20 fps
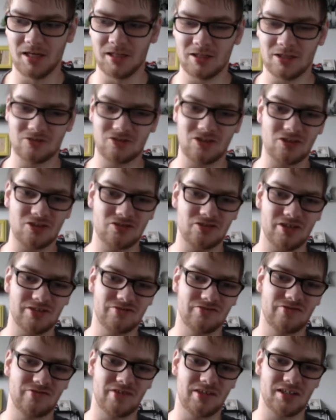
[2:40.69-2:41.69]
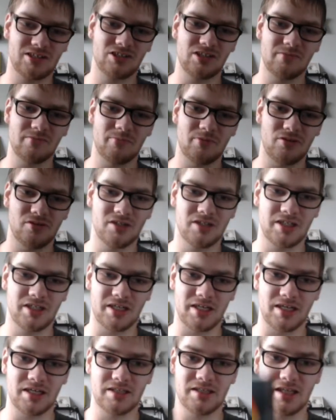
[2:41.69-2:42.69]
There's also an instruction book
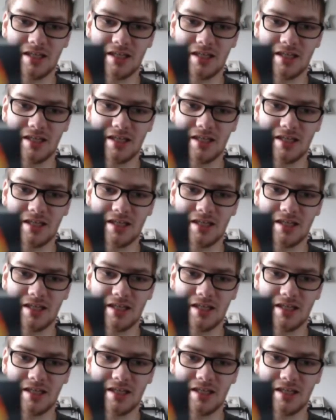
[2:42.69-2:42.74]
uh,